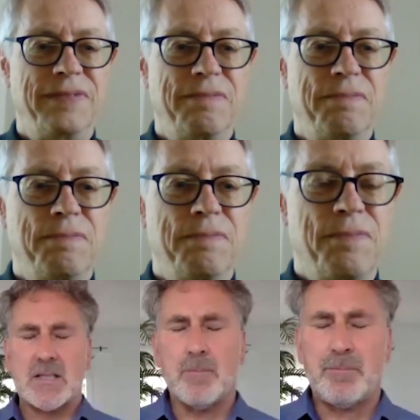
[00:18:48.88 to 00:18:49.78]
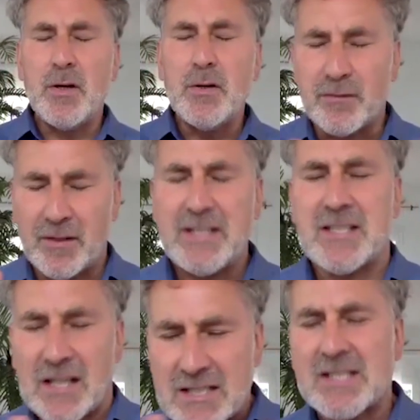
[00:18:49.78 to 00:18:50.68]
I mean, that's a beautifully
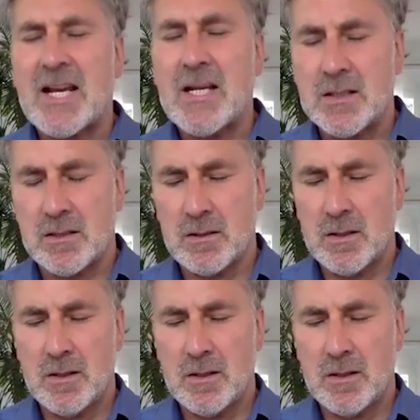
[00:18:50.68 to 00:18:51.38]
succinct